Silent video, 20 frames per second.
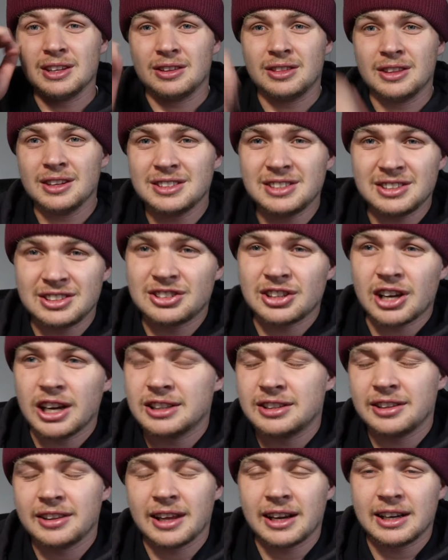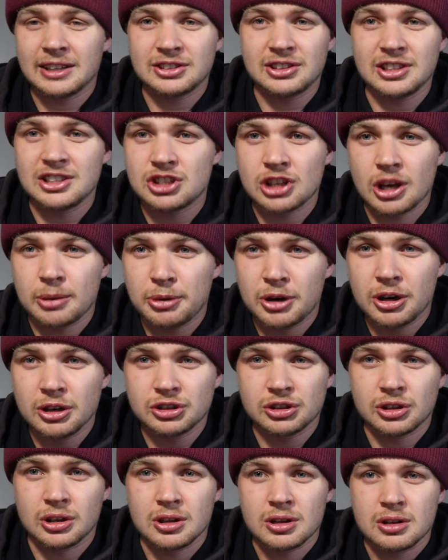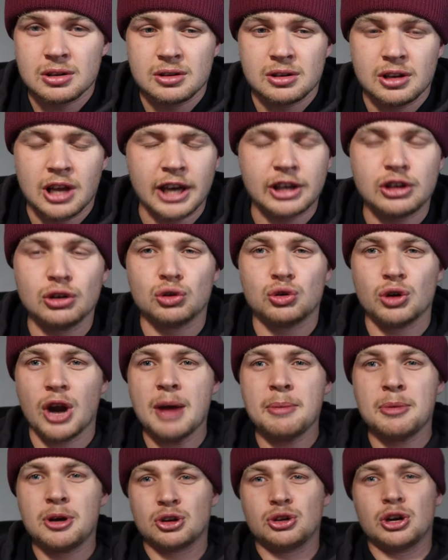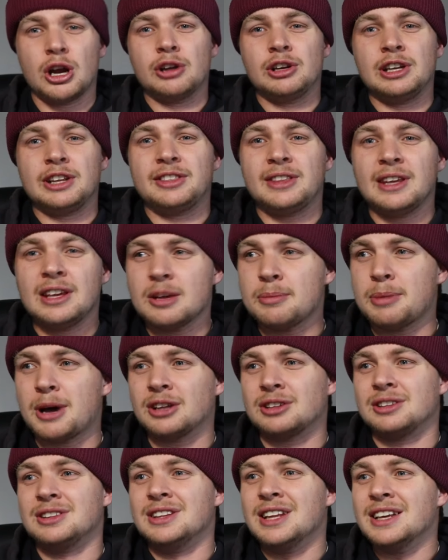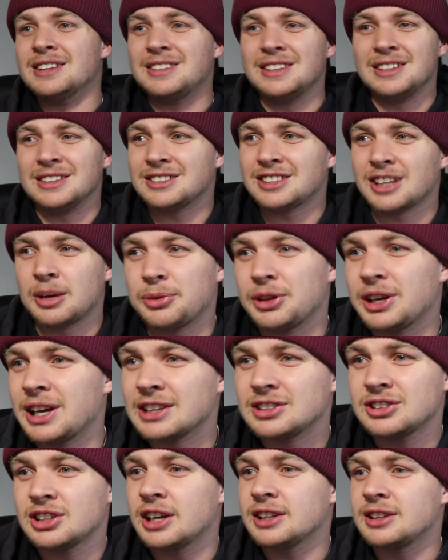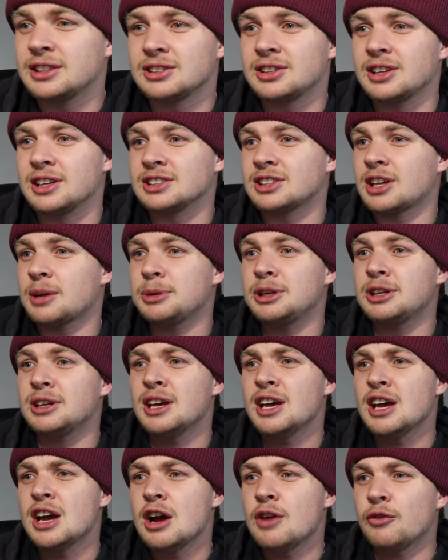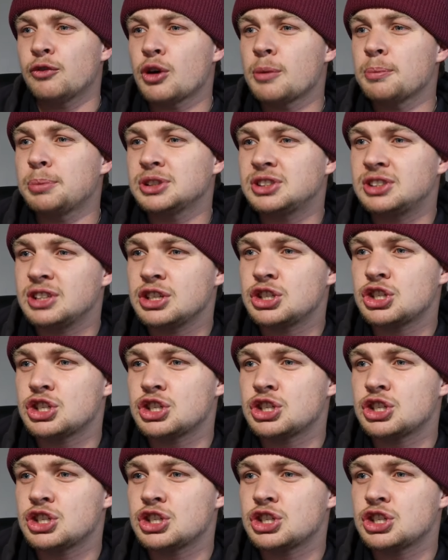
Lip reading: this is tighter than a stitched up arsehole. Like, your grandma could only think about knitting something as tight as this. I mean, from